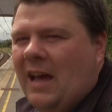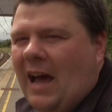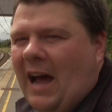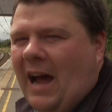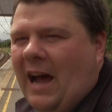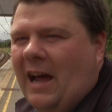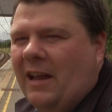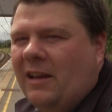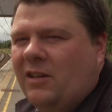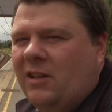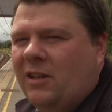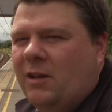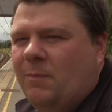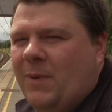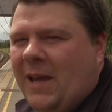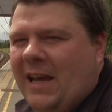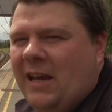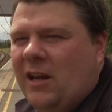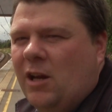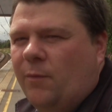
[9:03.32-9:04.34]
And you can
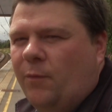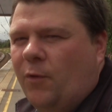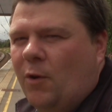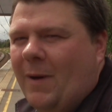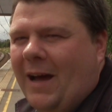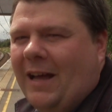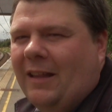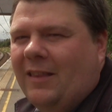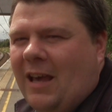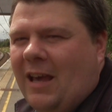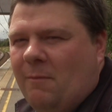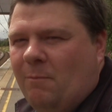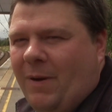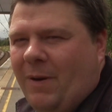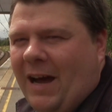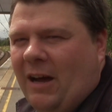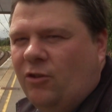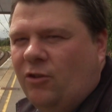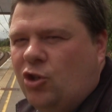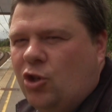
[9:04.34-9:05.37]
pick it up for about
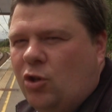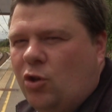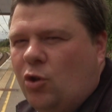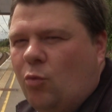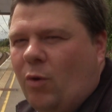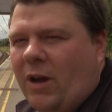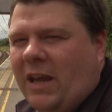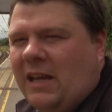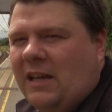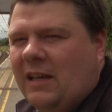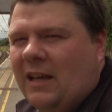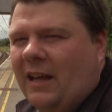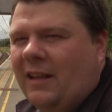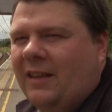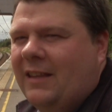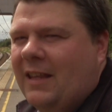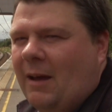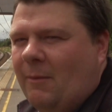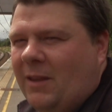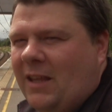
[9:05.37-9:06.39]
£10 during the week and
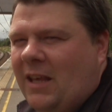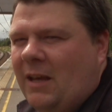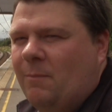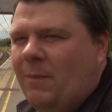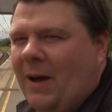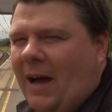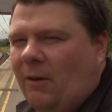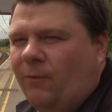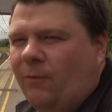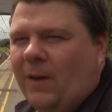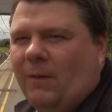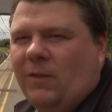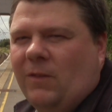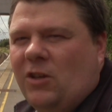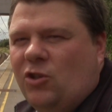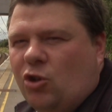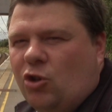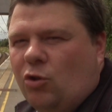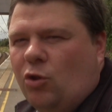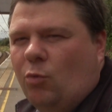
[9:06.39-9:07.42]

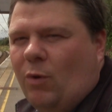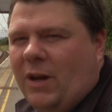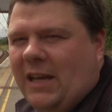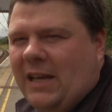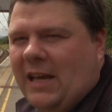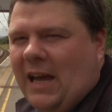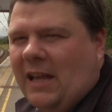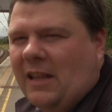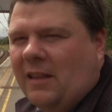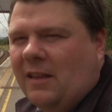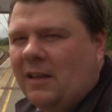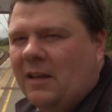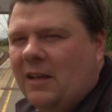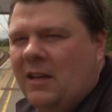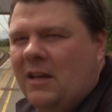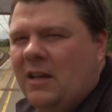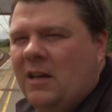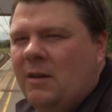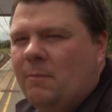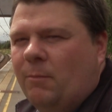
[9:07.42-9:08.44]
£17.50 during the weekend.
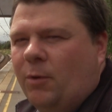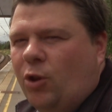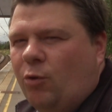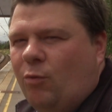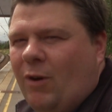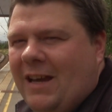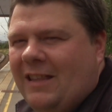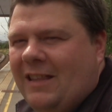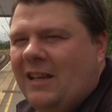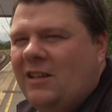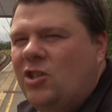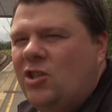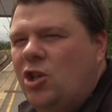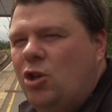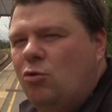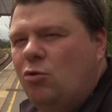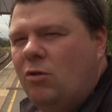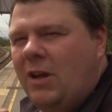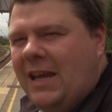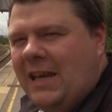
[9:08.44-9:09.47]
But the reason it's
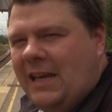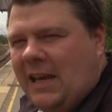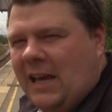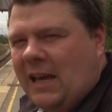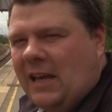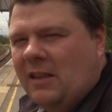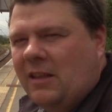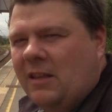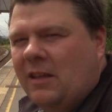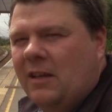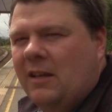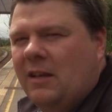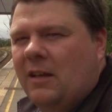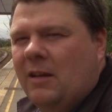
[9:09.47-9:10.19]
unique is